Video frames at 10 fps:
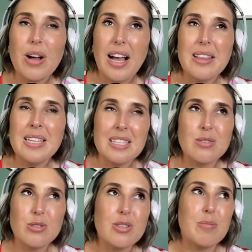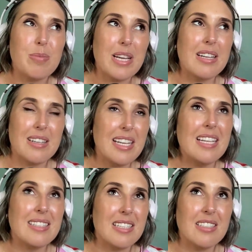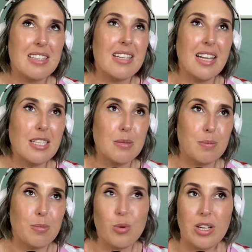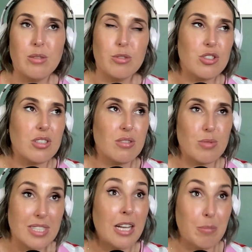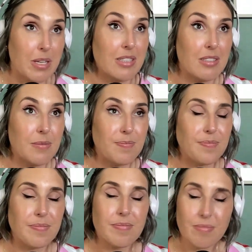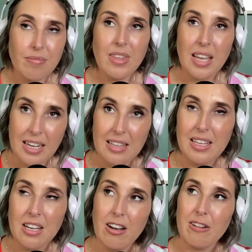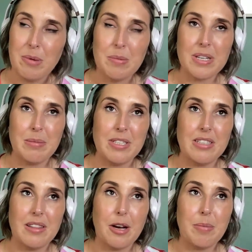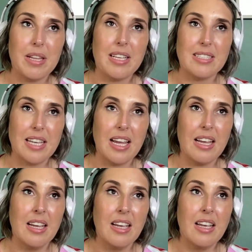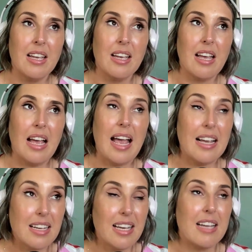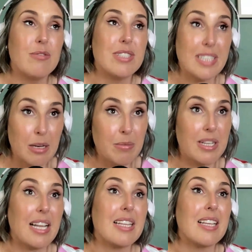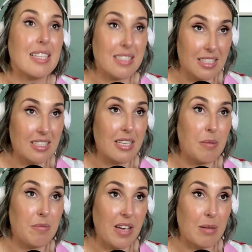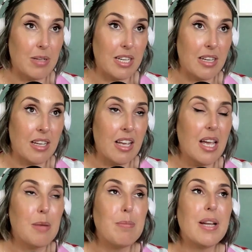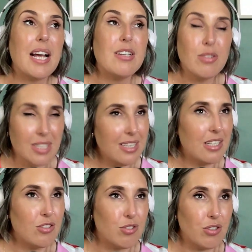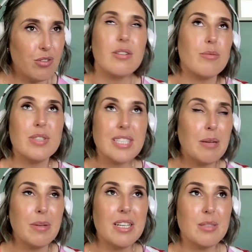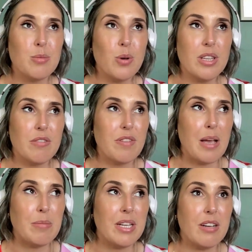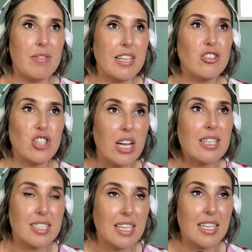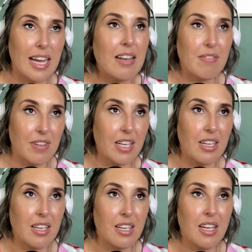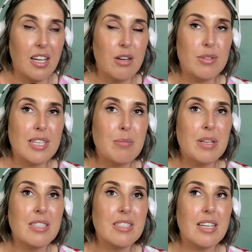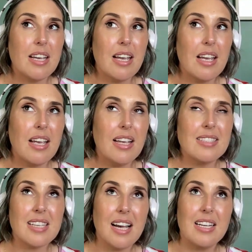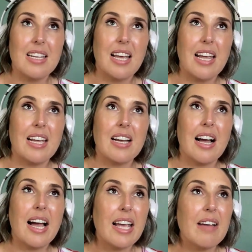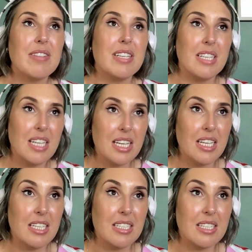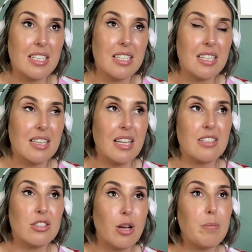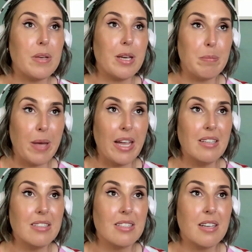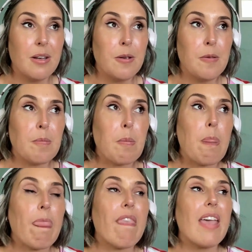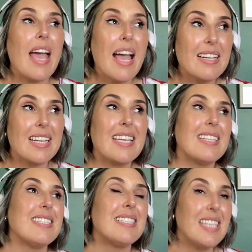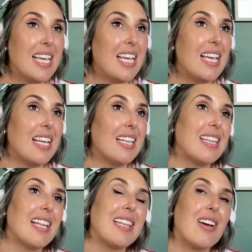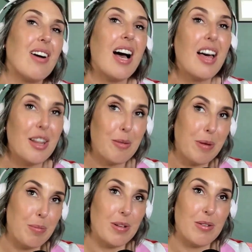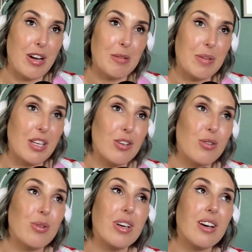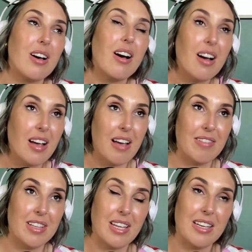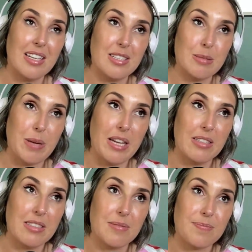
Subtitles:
I think this also leads into the next point, which is resentment. And I think a lot of people come into therapy, they say anger and resentment like it's the same family. But I don't think that's true. Resentment is more in the family of like jealousy and envy. Resentment is kind of like, I have a need that's not being met, and I can see that there are other people around me who are having their needs met.